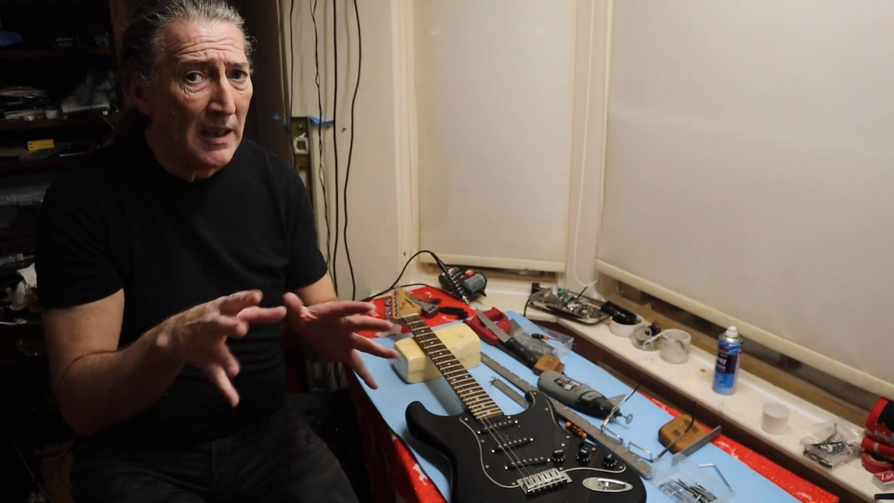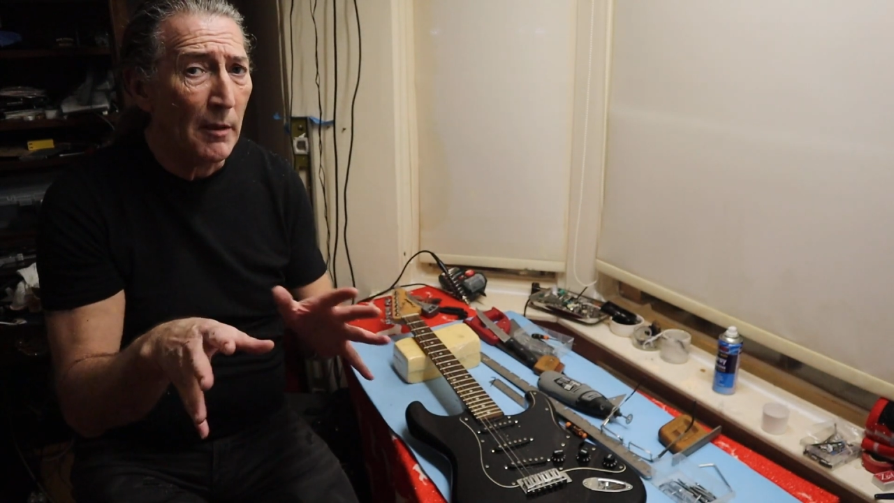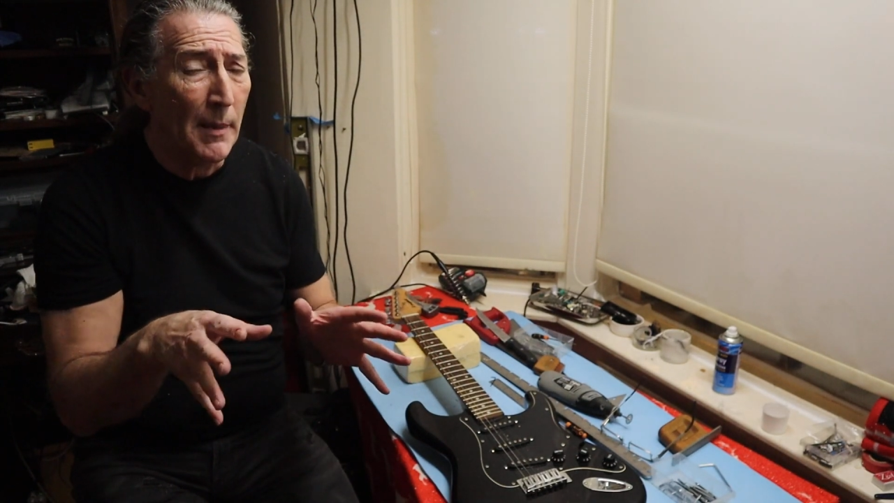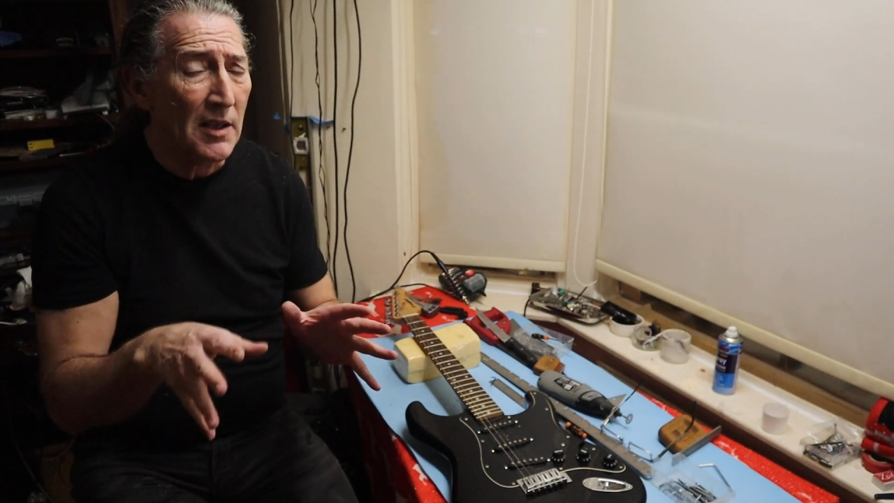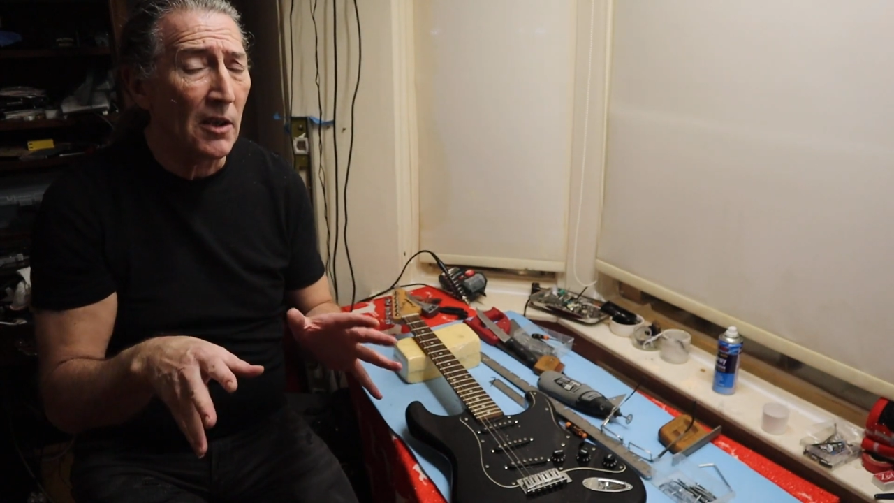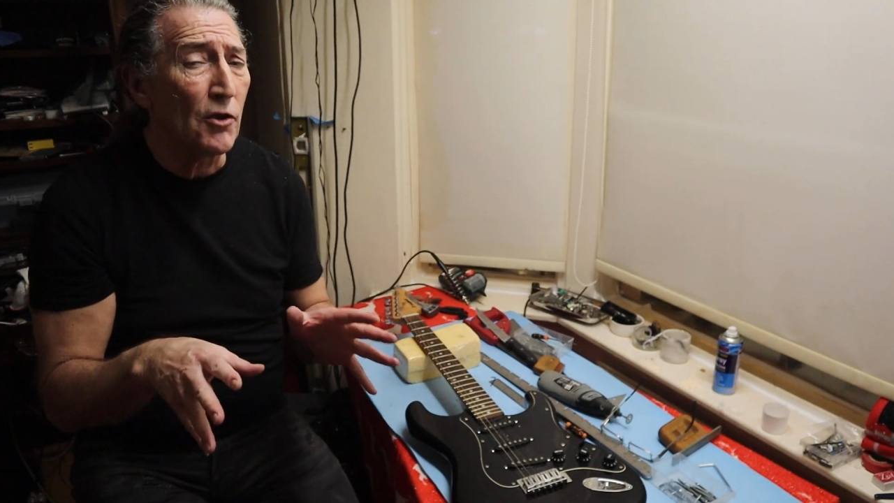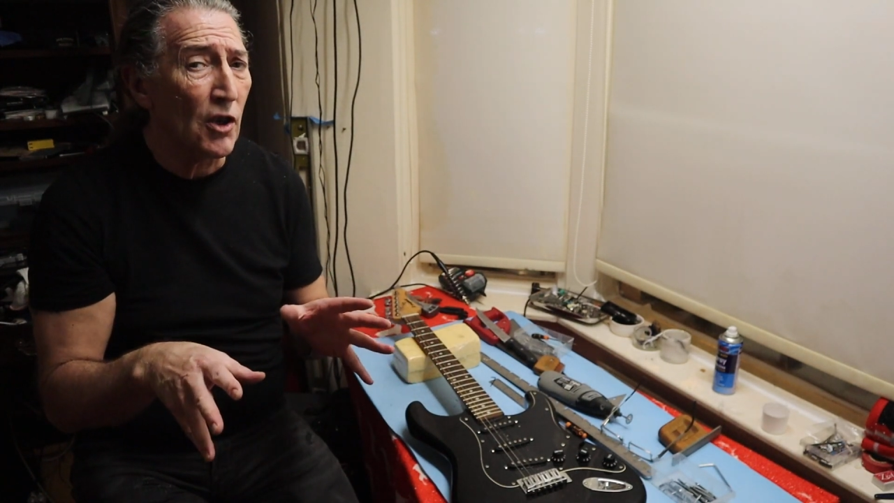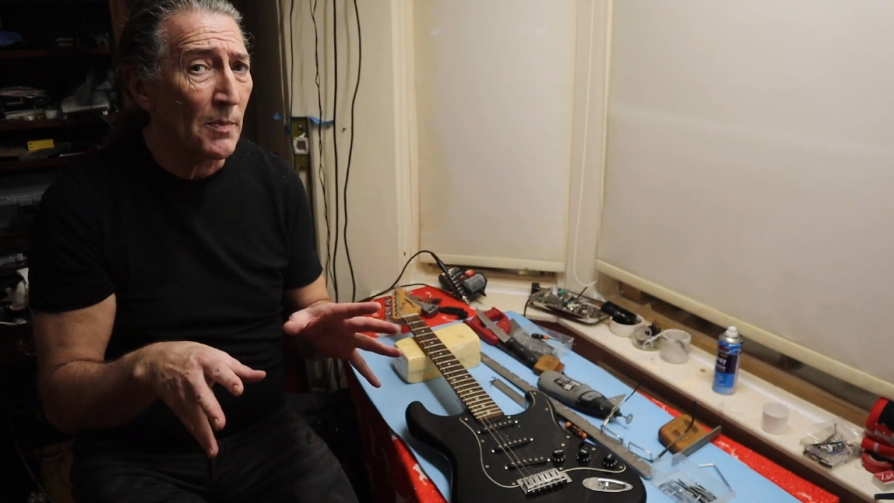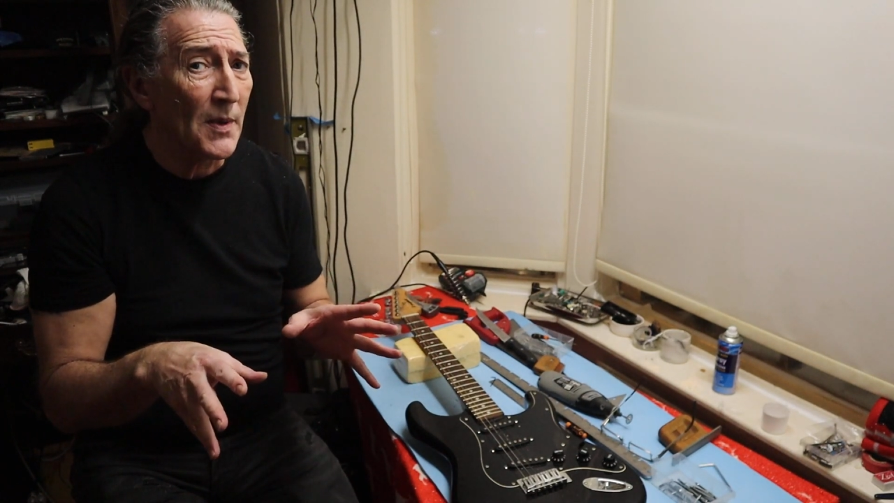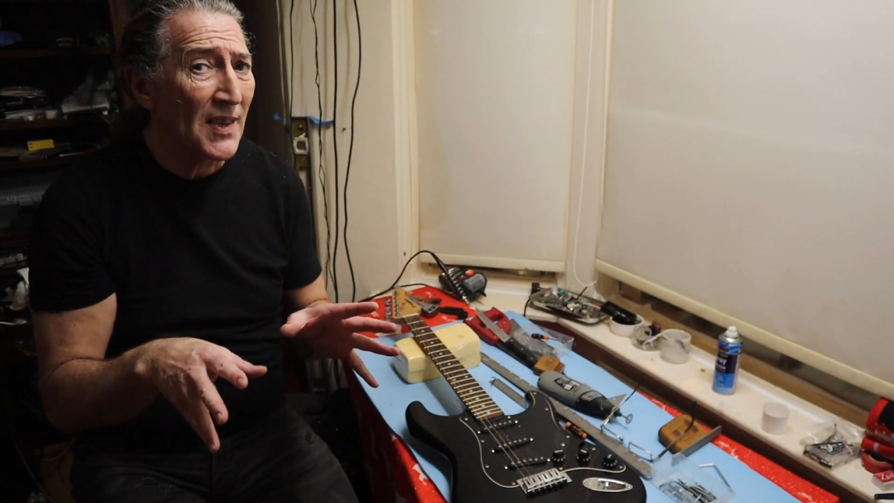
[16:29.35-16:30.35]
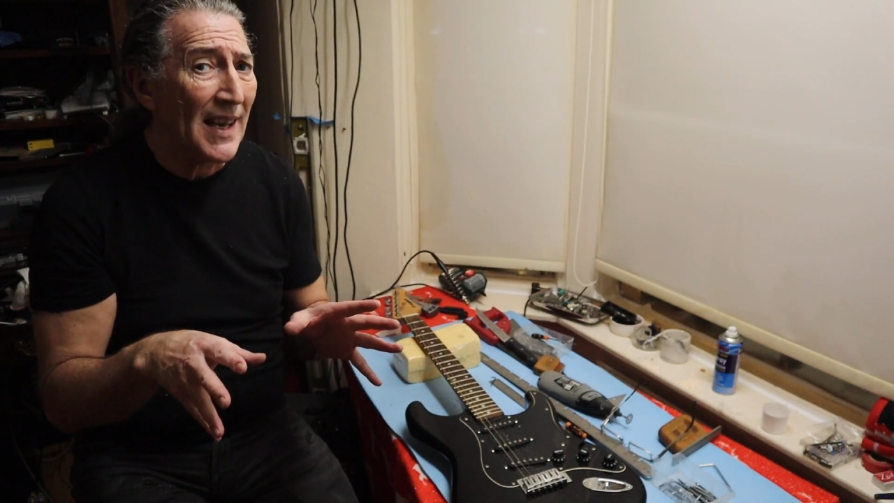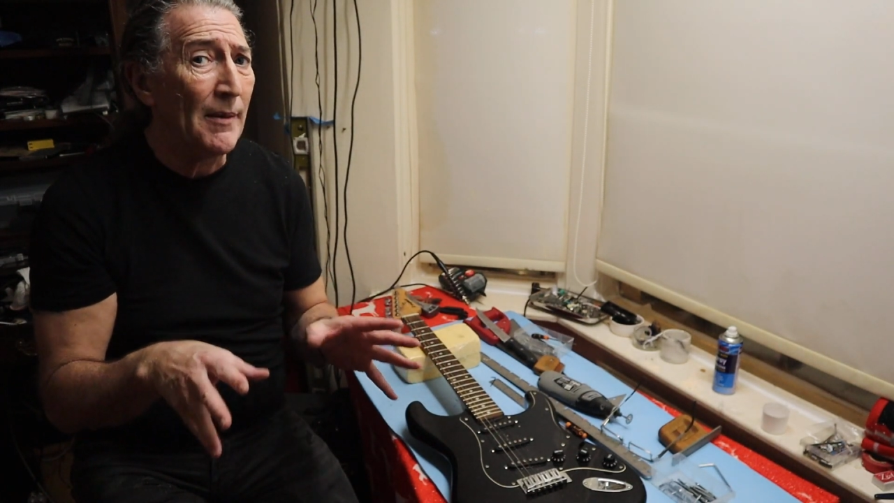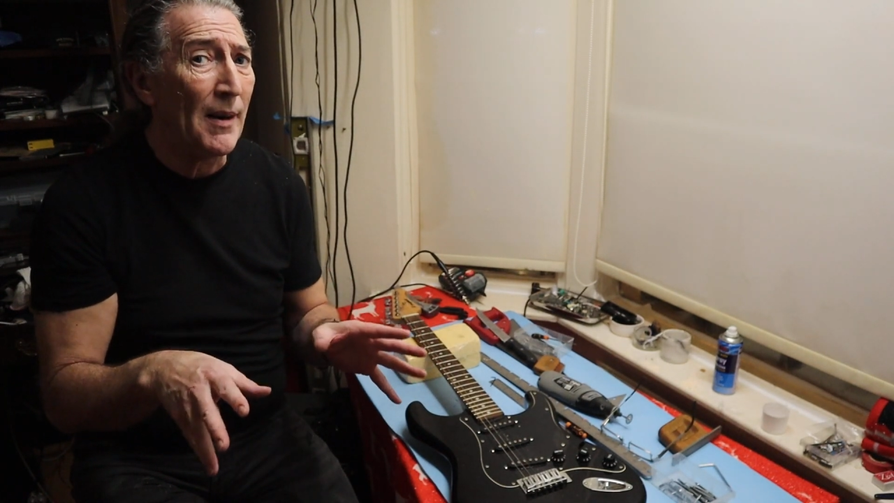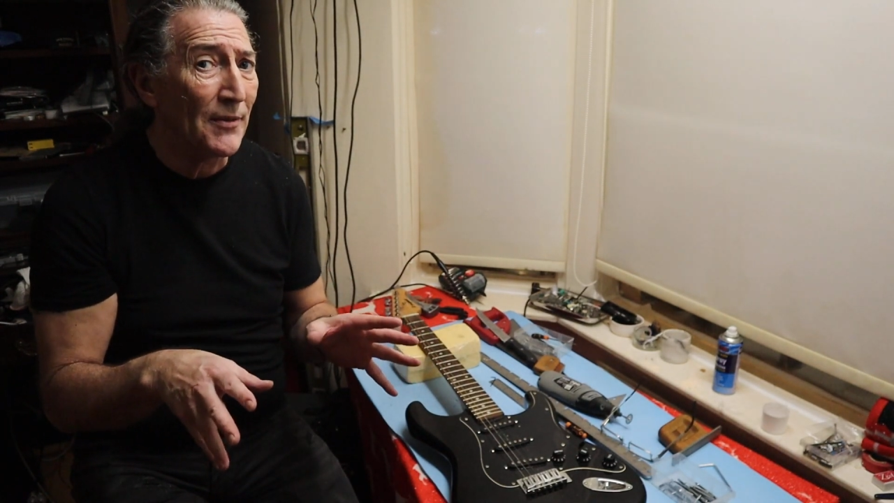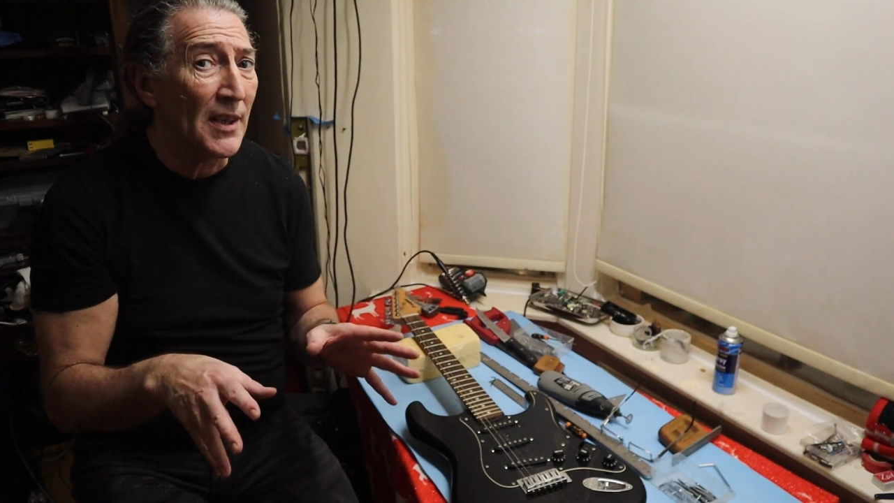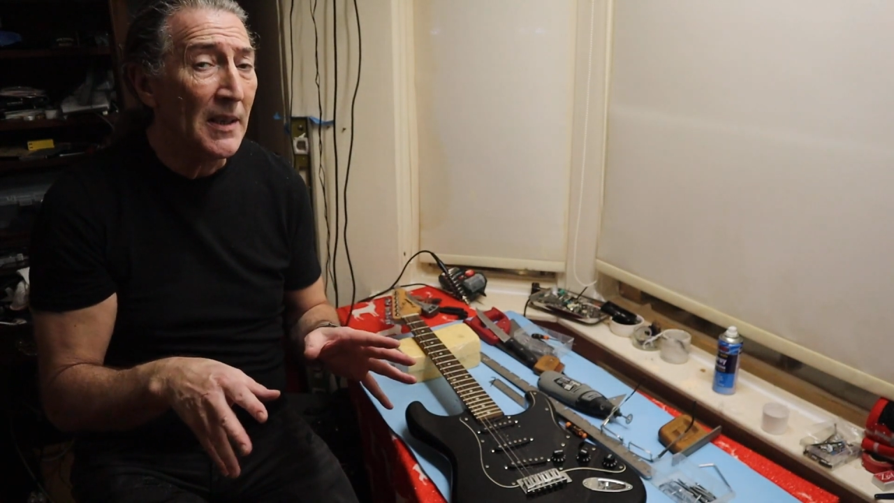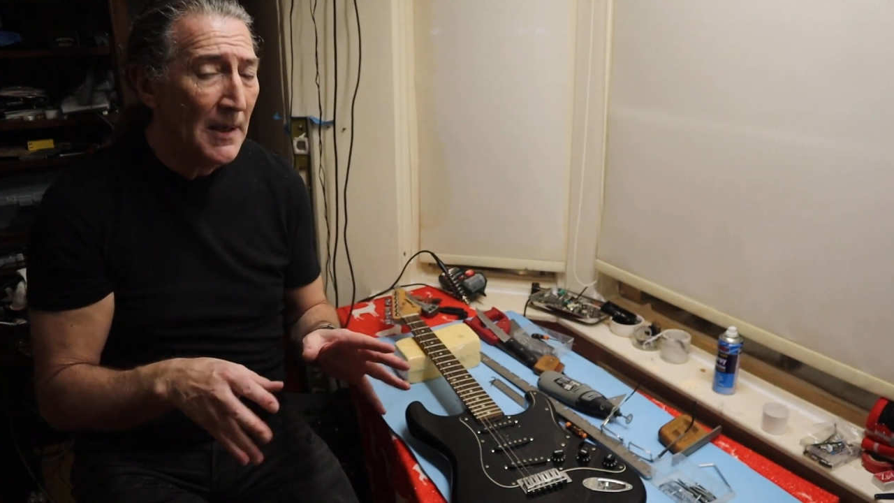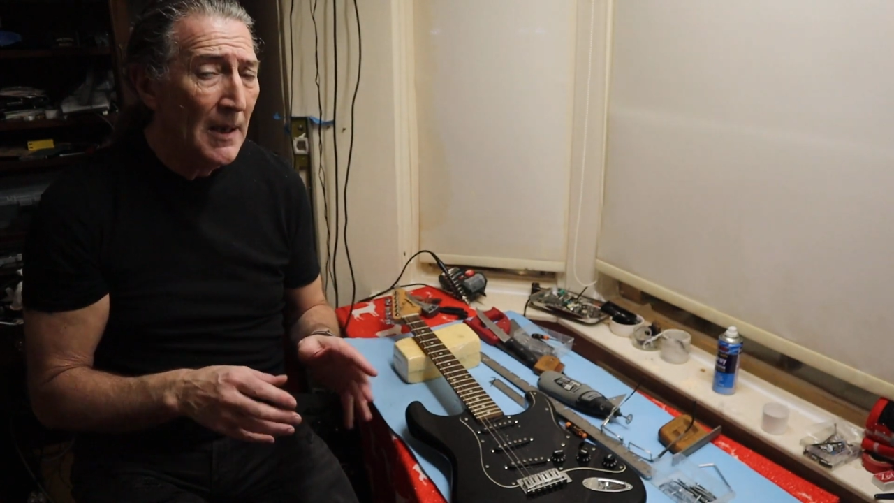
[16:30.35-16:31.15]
incremental adjustments thereafter.